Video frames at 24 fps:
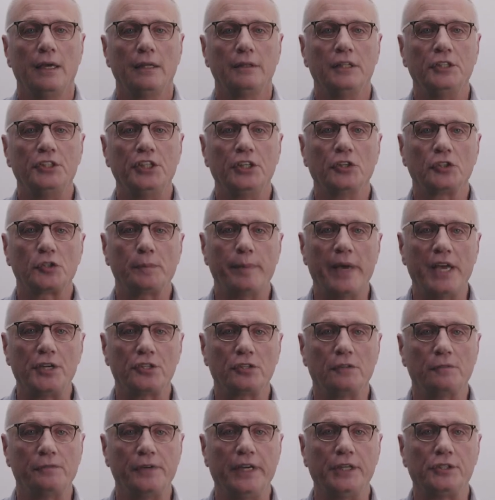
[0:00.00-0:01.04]
The
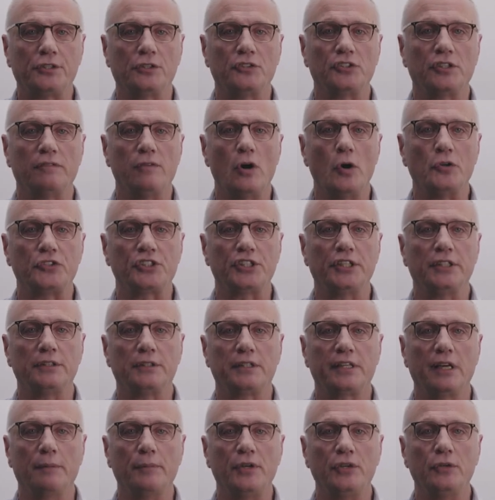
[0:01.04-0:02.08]
geospatial features of
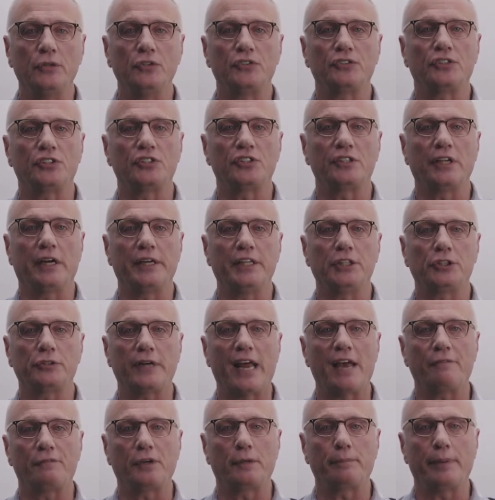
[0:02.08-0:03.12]
Ocient can be used to study
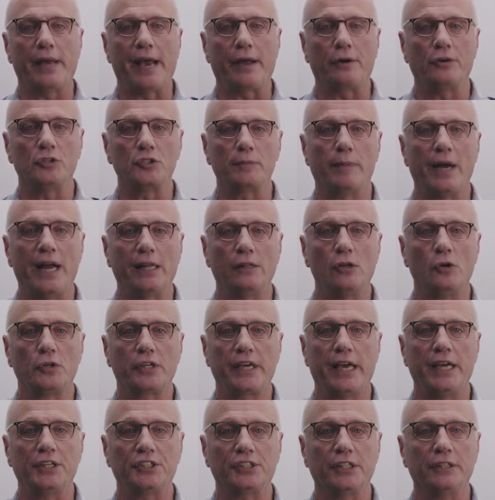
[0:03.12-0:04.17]
traffic patterns by
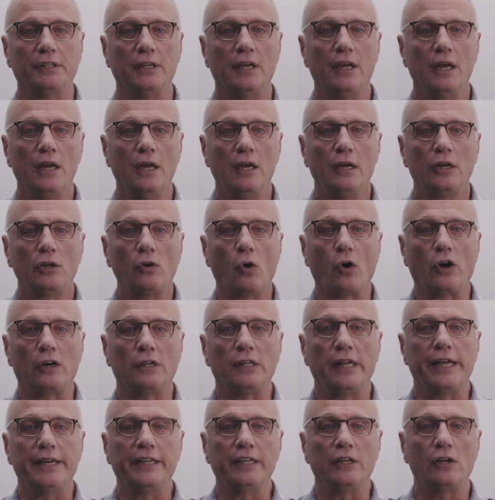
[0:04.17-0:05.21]
location,
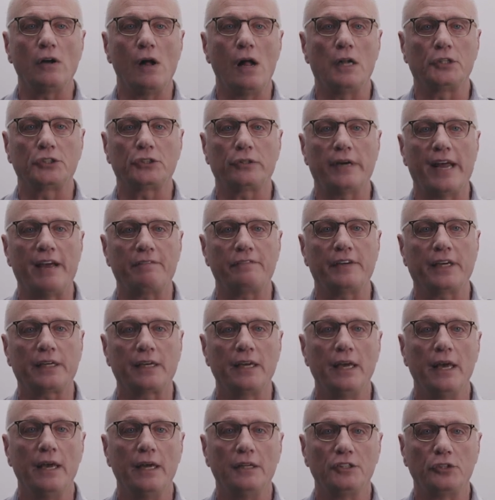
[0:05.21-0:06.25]
correlating call traffic
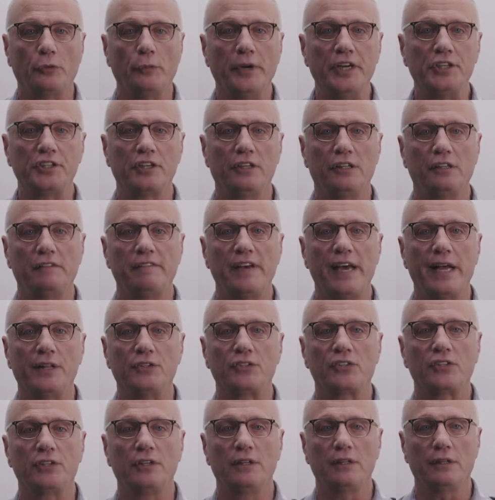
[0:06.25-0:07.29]
to regional
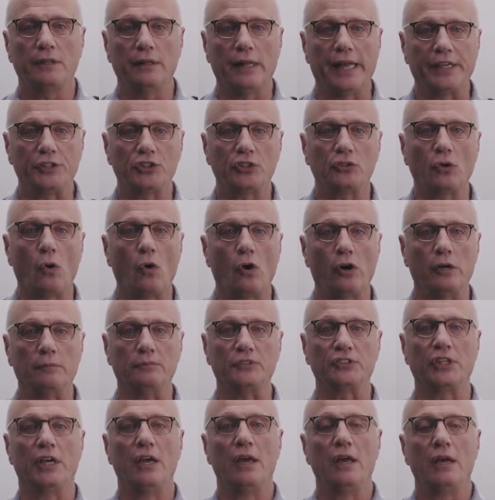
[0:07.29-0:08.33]
events like
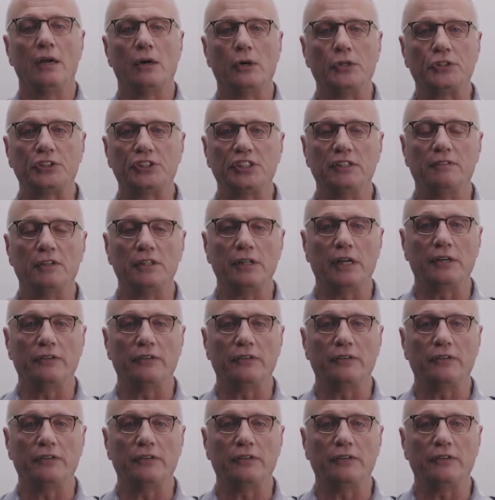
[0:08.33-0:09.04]
storms or civil